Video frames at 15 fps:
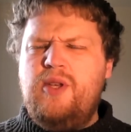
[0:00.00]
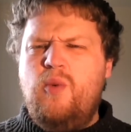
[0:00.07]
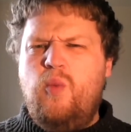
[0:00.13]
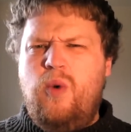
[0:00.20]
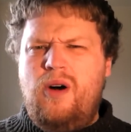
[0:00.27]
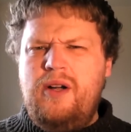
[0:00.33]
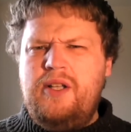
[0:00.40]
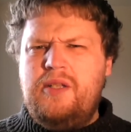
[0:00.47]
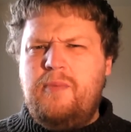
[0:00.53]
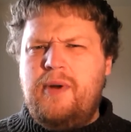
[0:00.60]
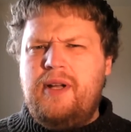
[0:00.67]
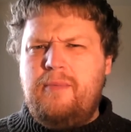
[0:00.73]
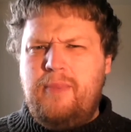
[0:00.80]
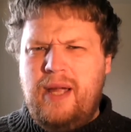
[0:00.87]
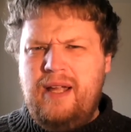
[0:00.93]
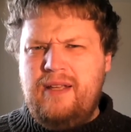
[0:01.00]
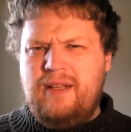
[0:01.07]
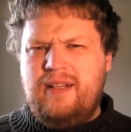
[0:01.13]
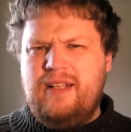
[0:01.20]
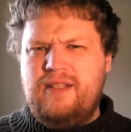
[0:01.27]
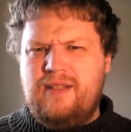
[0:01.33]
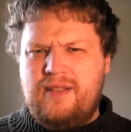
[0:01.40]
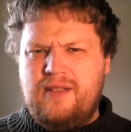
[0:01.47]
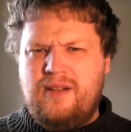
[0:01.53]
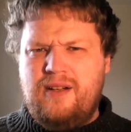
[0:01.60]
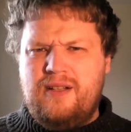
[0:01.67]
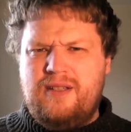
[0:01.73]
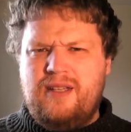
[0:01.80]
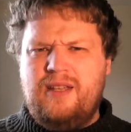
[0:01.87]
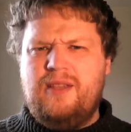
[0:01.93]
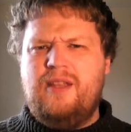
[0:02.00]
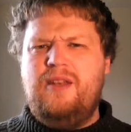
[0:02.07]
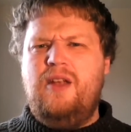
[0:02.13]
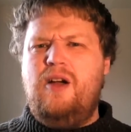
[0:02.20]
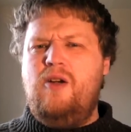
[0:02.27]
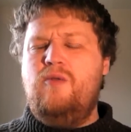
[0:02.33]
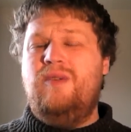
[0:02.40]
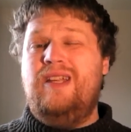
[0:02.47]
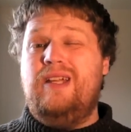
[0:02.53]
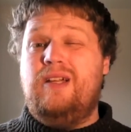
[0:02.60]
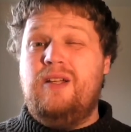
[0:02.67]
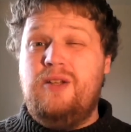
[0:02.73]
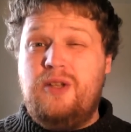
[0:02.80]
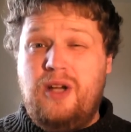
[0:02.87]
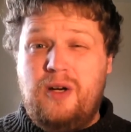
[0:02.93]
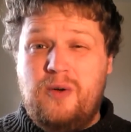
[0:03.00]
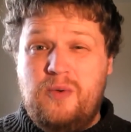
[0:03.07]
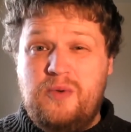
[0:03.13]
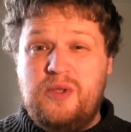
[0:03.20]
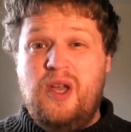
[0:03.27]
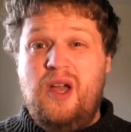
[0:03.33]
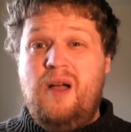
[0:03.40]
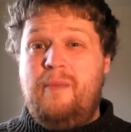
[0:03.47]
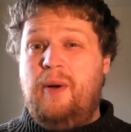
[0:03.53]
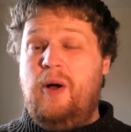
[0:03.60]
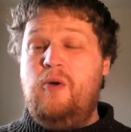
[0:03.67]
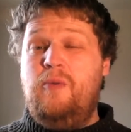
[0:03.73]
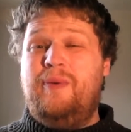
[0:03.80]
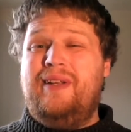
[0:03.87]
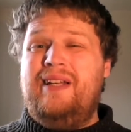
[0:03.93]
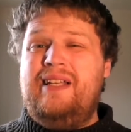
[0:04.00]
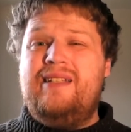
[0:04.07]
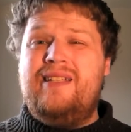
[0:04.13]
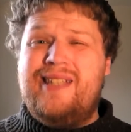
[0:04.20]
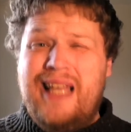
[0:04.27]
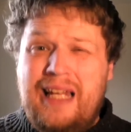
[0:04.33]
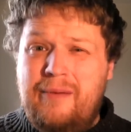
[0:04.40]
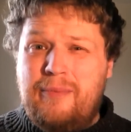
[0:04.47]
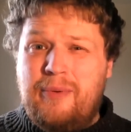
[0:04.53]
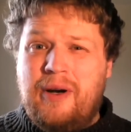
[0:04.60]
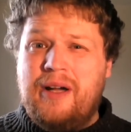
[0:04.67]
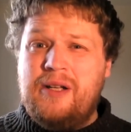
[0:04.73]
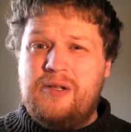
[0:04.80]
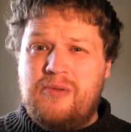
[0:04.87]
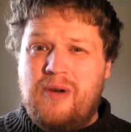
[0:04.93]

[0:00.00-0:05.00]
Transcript: a widespread opinion in society that not only condones, but openly celebrates